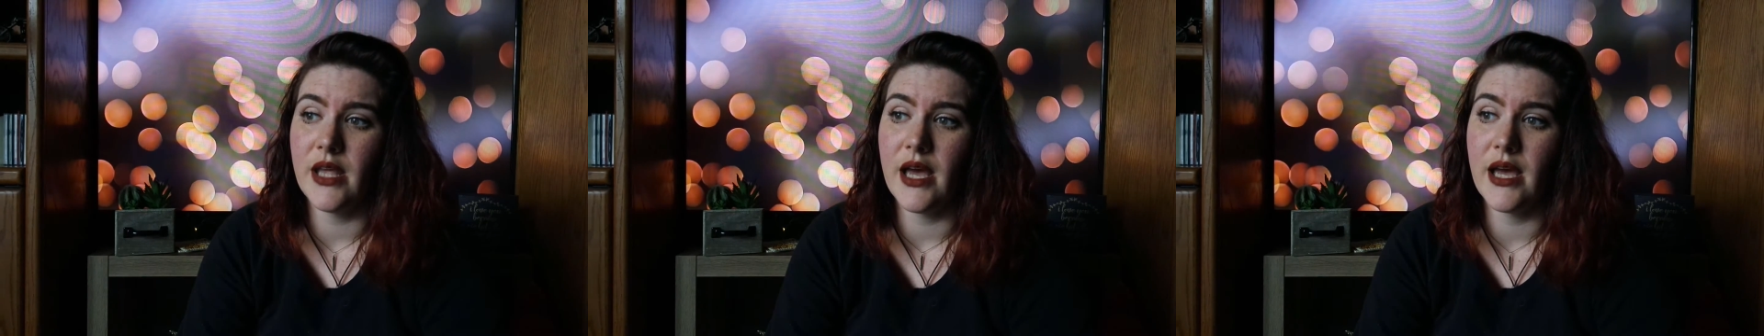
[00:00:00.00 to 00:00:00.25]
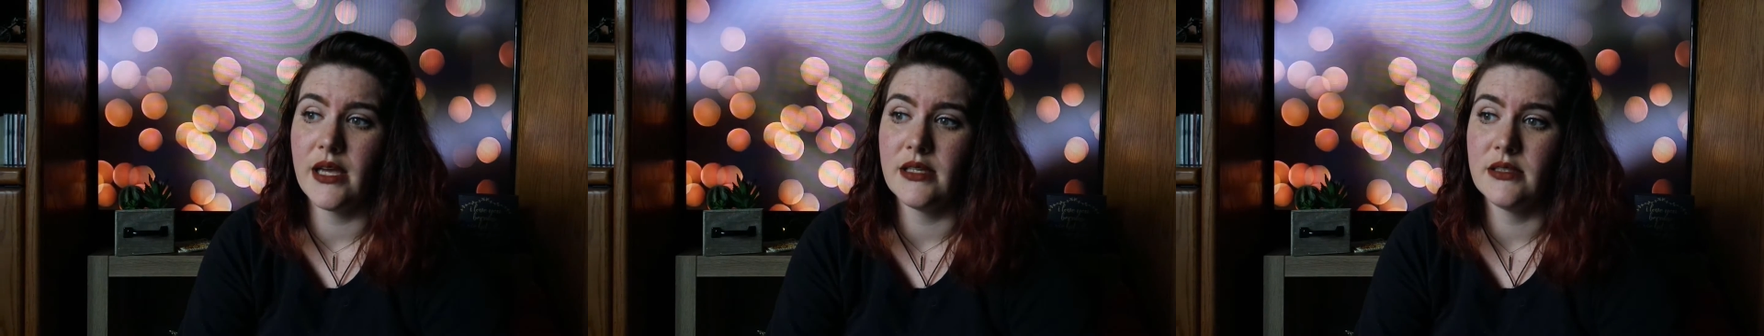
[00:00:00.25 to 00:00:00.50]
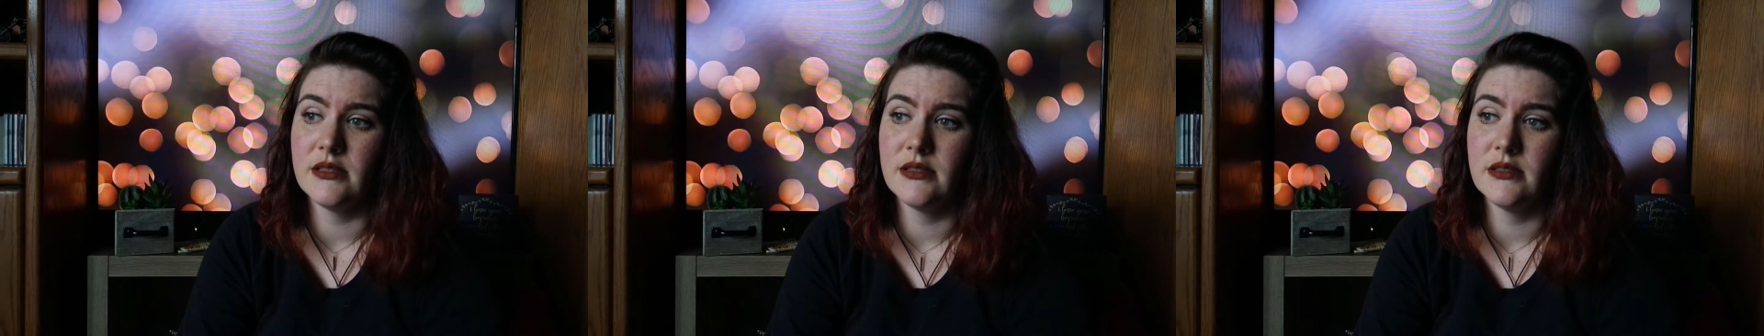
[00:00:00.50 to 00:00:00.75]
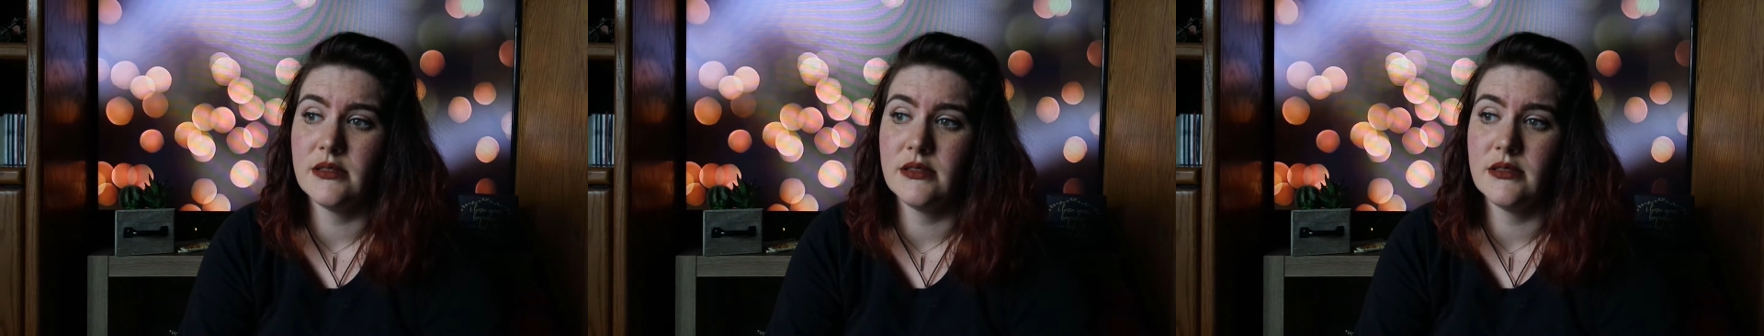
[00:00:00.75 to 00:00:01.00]
that
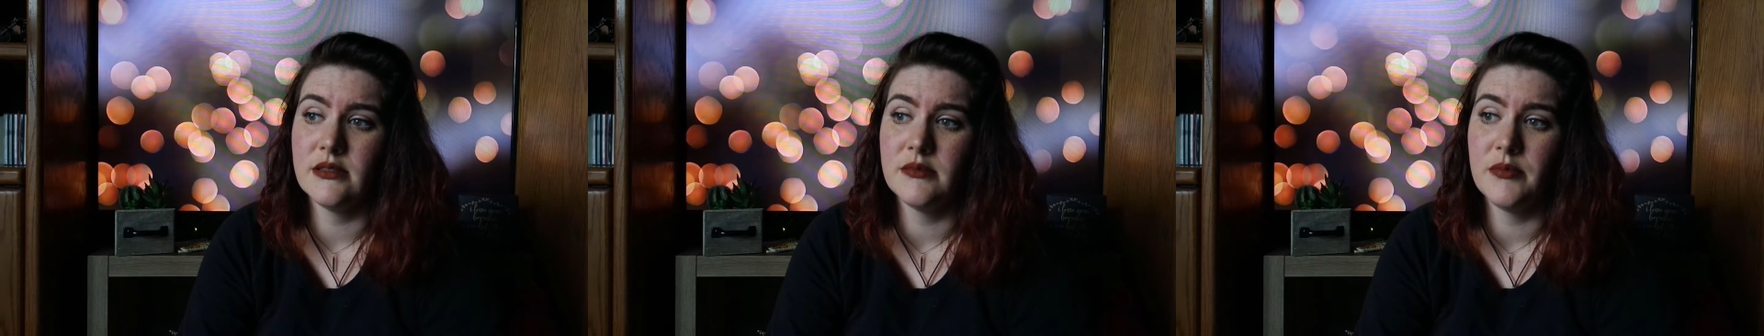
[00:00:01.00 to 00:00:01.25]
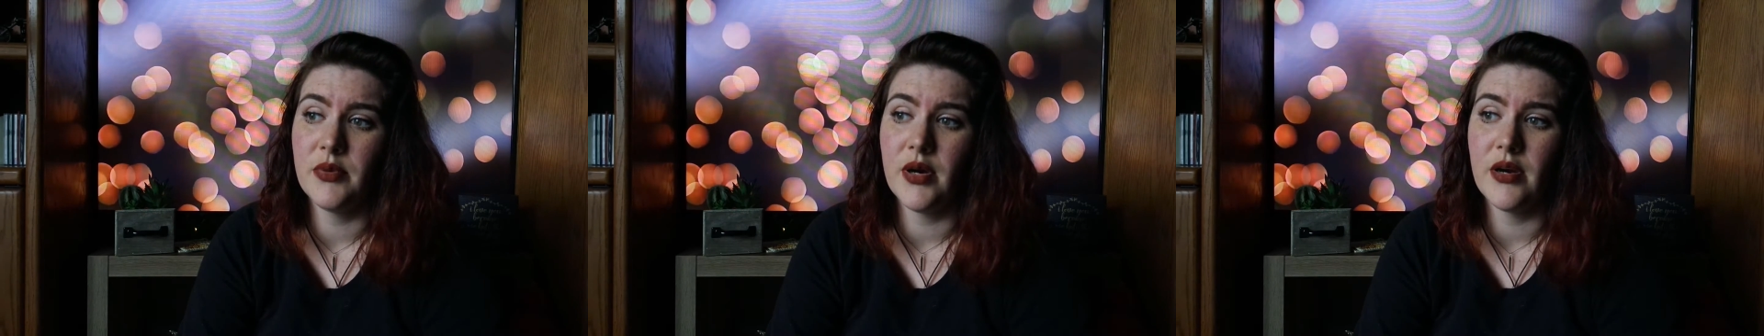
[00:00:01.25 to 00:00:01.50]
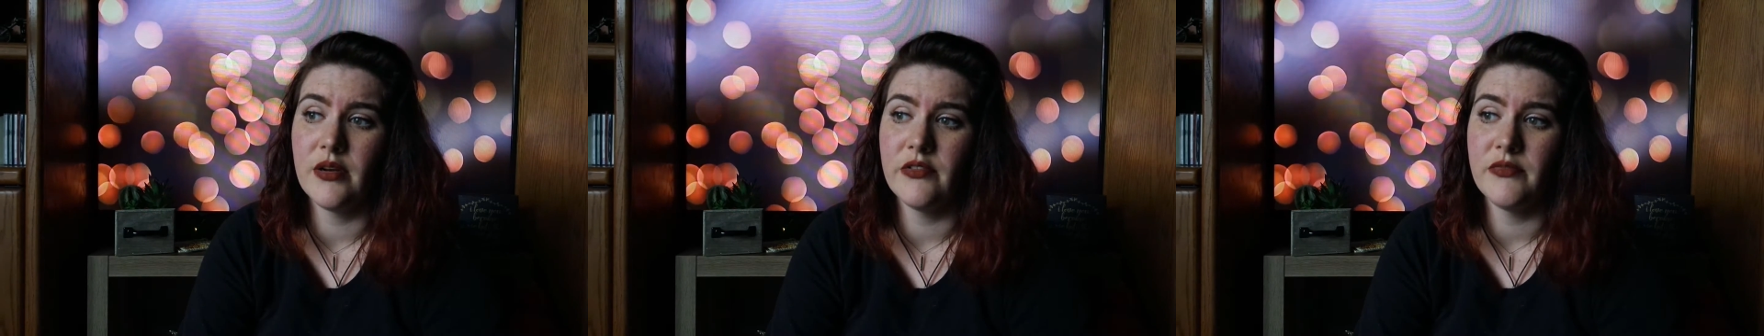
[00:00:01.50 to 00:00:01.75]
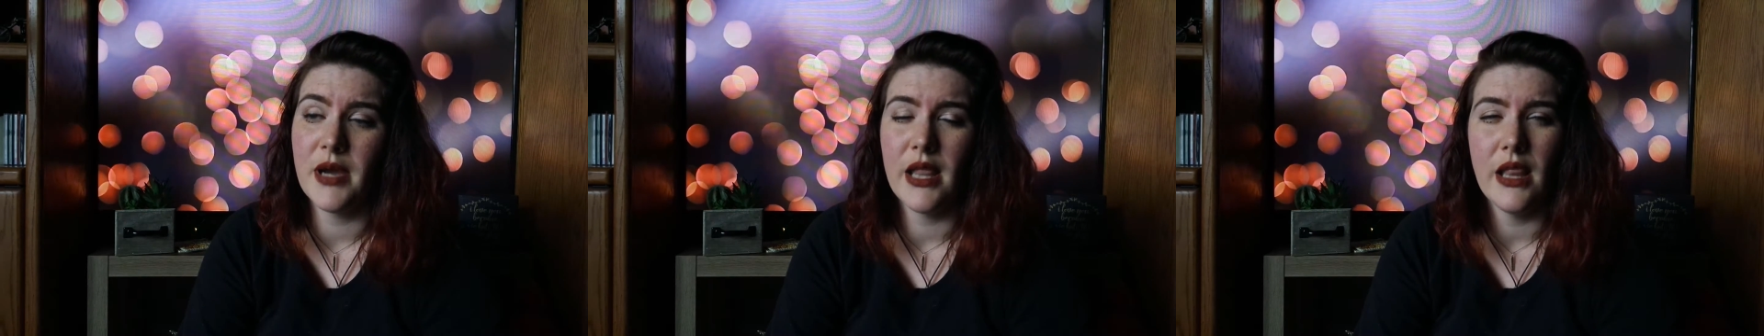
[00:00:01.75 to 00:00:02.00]
part
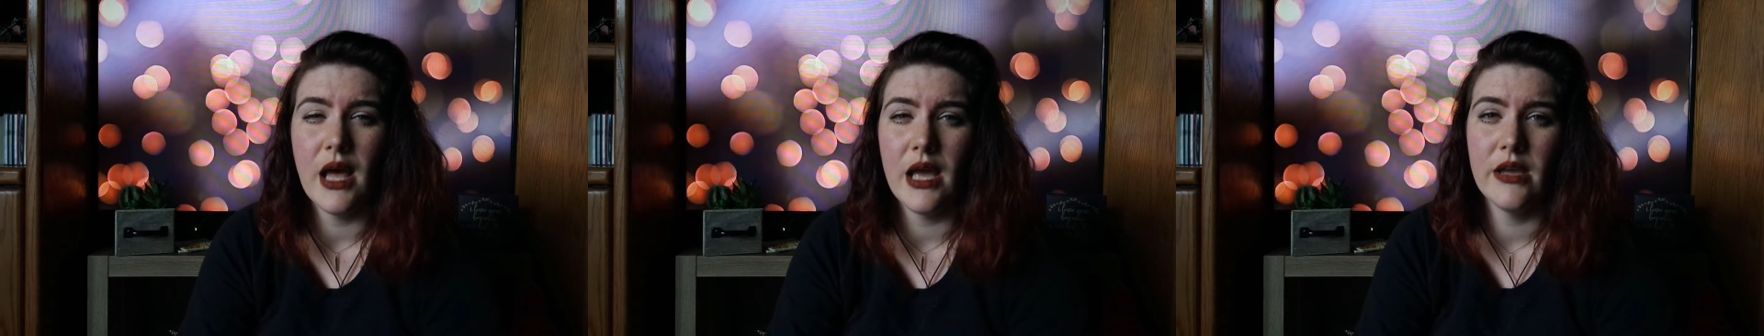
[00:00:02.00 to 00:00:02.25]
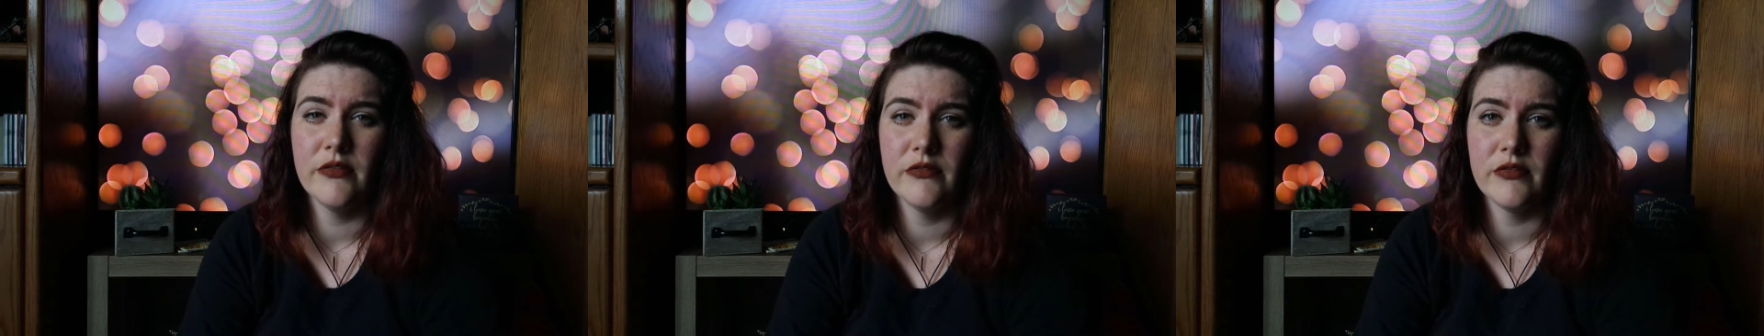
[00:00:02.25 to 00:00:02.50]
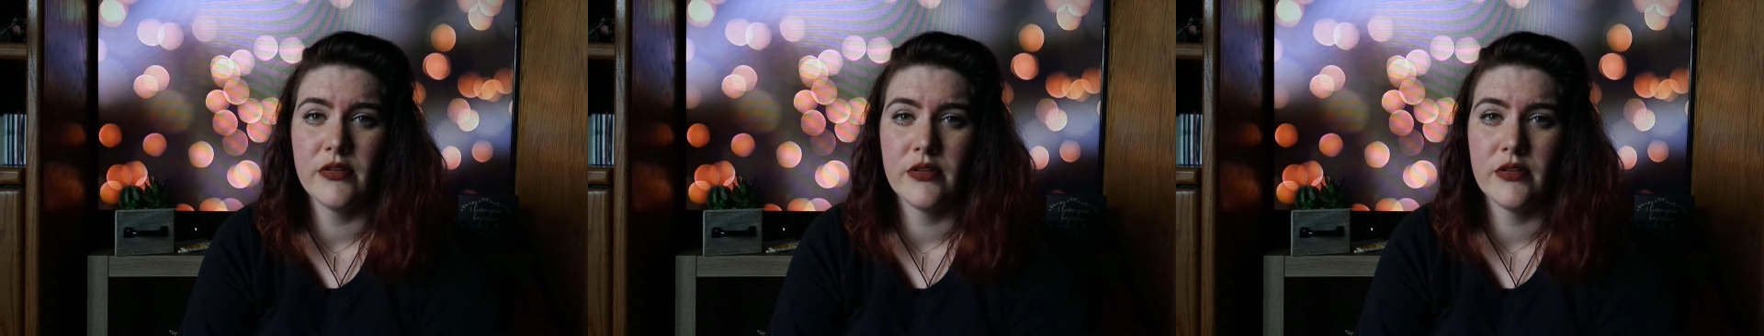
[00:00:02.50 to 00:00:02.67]
of my life.